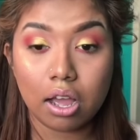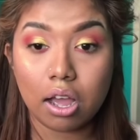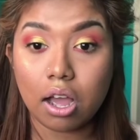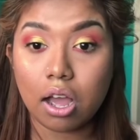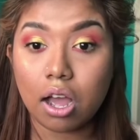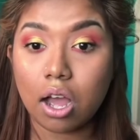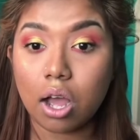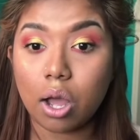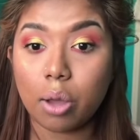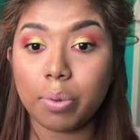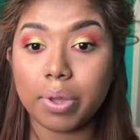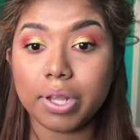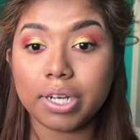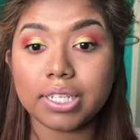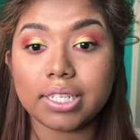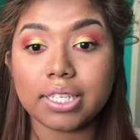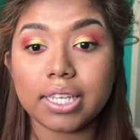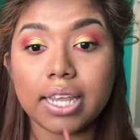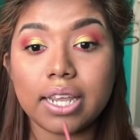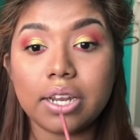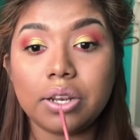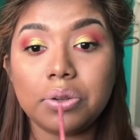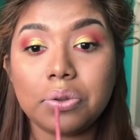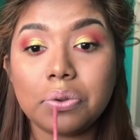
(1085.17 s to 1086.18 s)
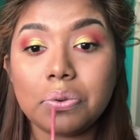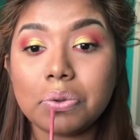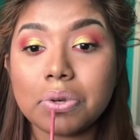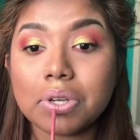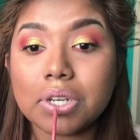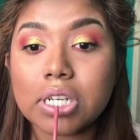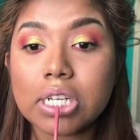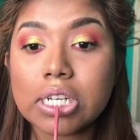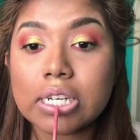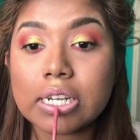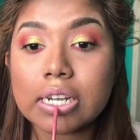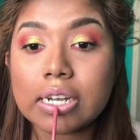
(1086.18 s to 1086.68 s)
It's a
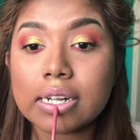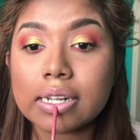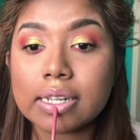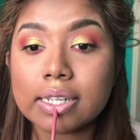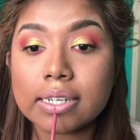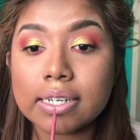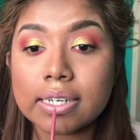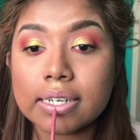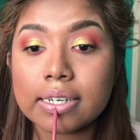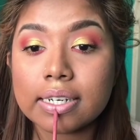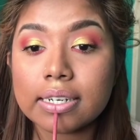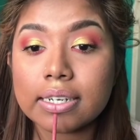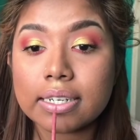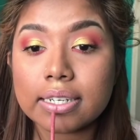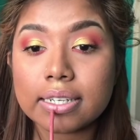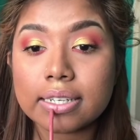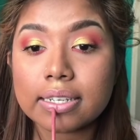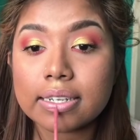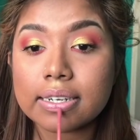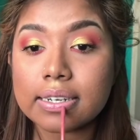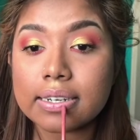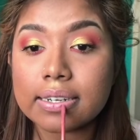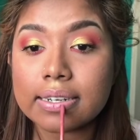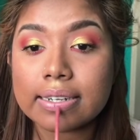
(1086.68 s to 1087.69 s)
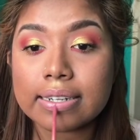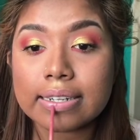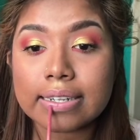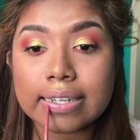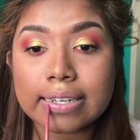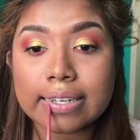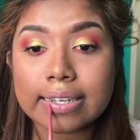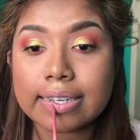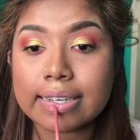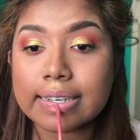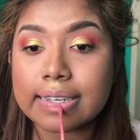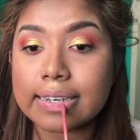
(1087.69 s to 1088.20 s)
nudish color, and it's gonna
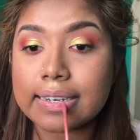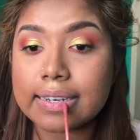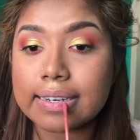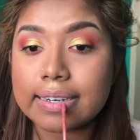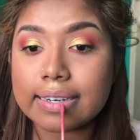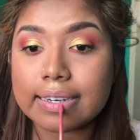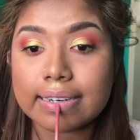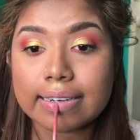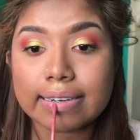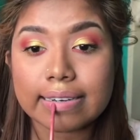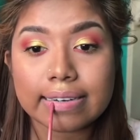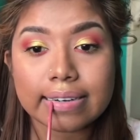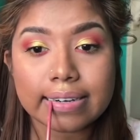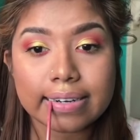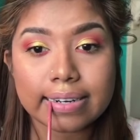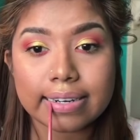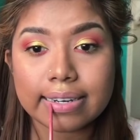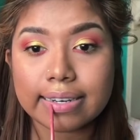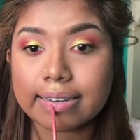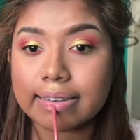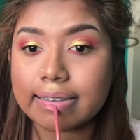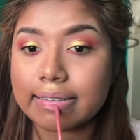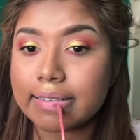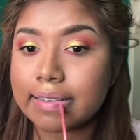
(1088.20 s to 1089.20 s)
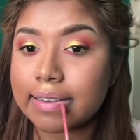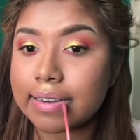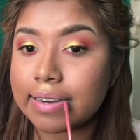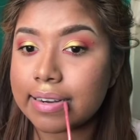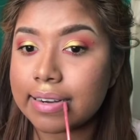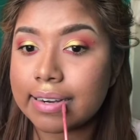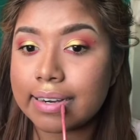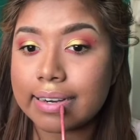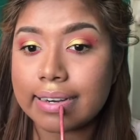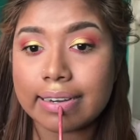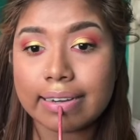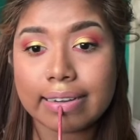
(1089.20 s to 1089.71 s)
hide right
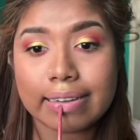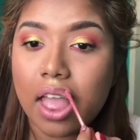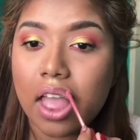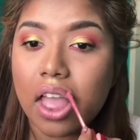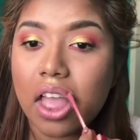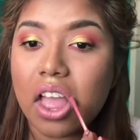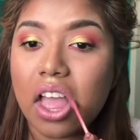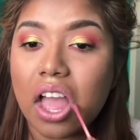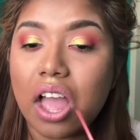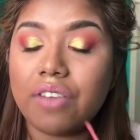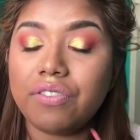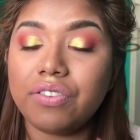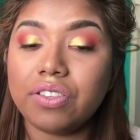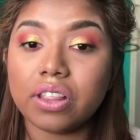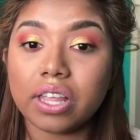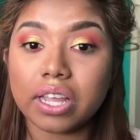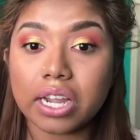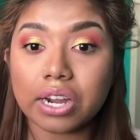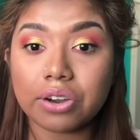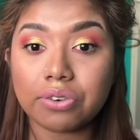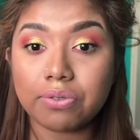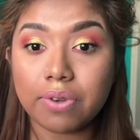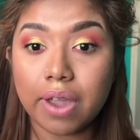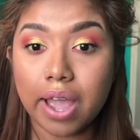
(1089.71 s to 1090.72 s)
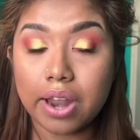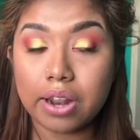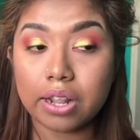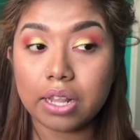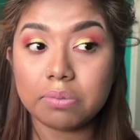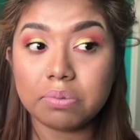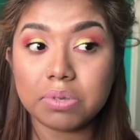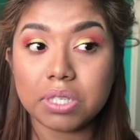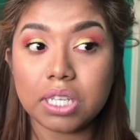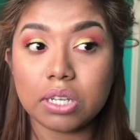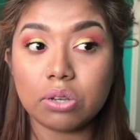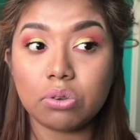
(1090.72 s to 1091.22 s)
there. I feel like a red
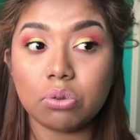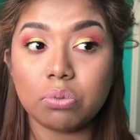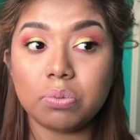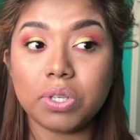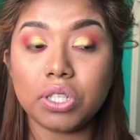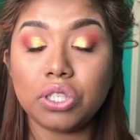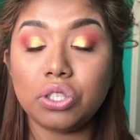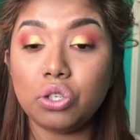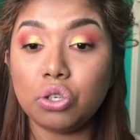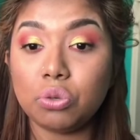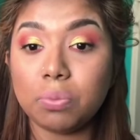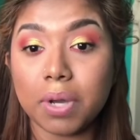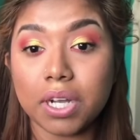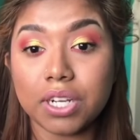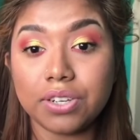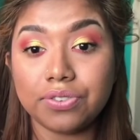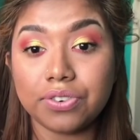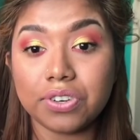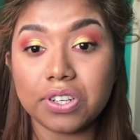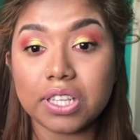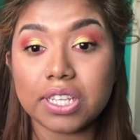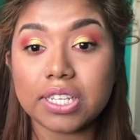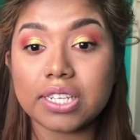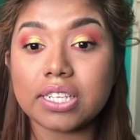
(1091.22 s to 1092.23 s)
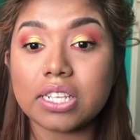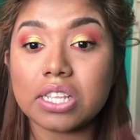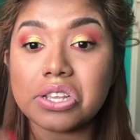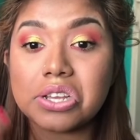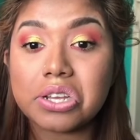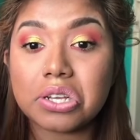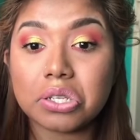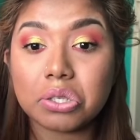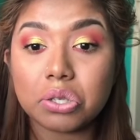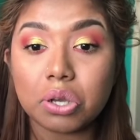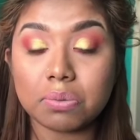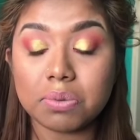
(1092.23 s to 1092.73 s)
lipstick will be too much for this
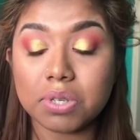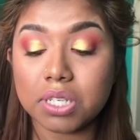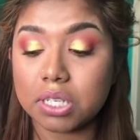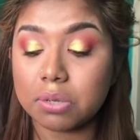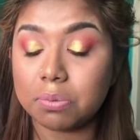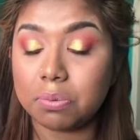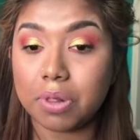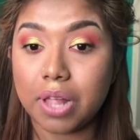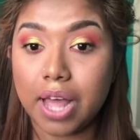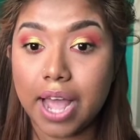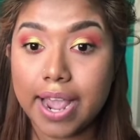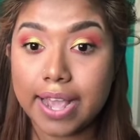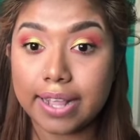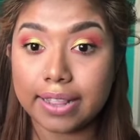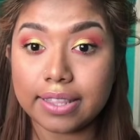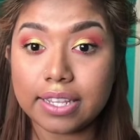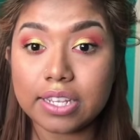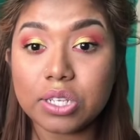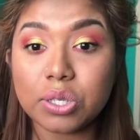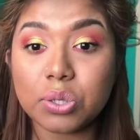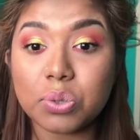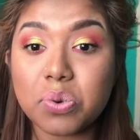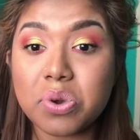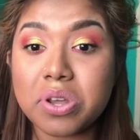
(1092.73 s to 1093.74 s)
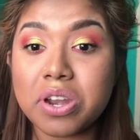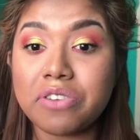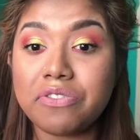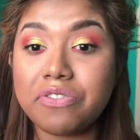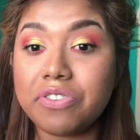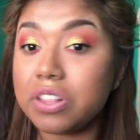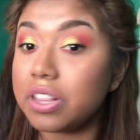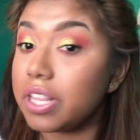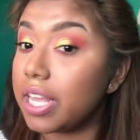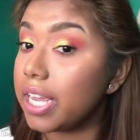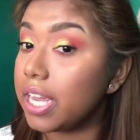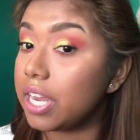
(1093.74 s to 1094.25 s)
look, so I'm just applying this one. I
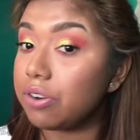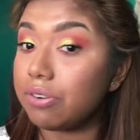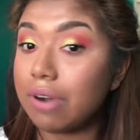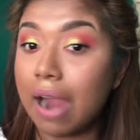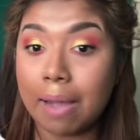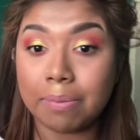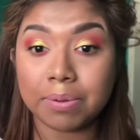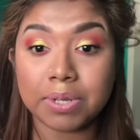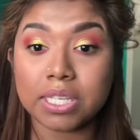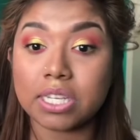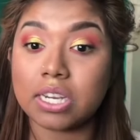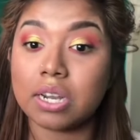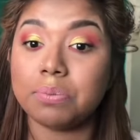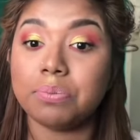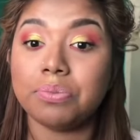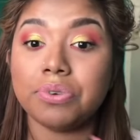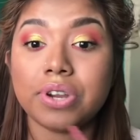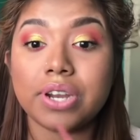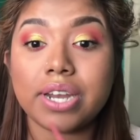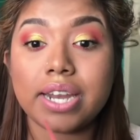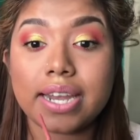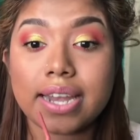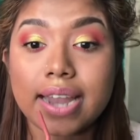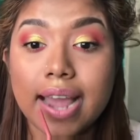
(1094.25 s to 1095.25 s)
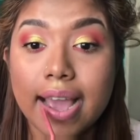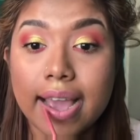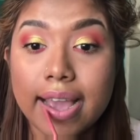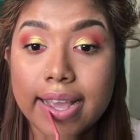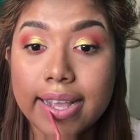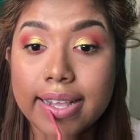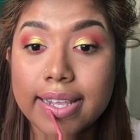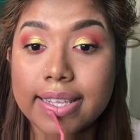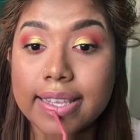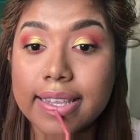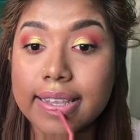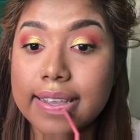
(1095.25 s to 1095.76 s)
feel like it wraps it up pretty
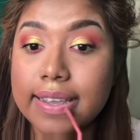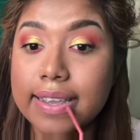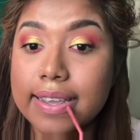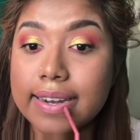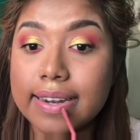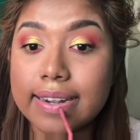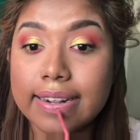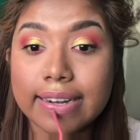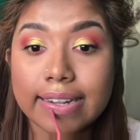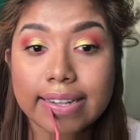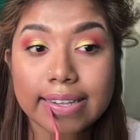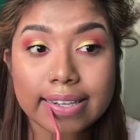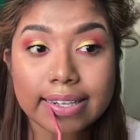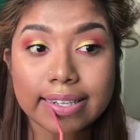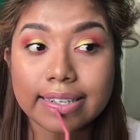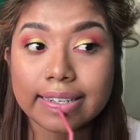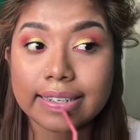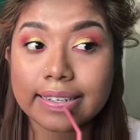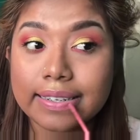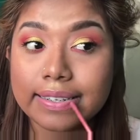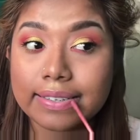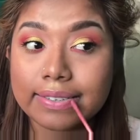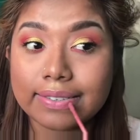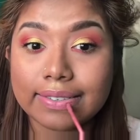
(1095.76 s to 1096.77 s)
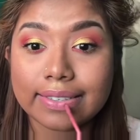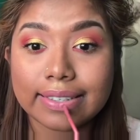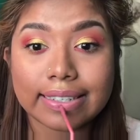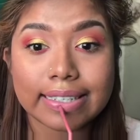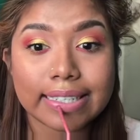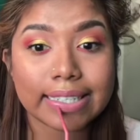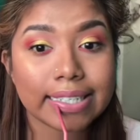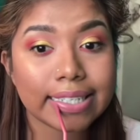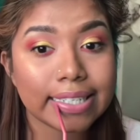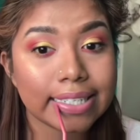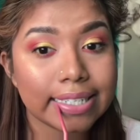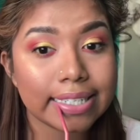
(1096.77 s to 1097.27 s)
nice, and it doesn't look too
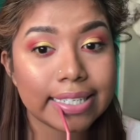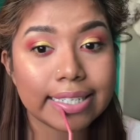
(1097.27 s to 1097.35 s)
bad.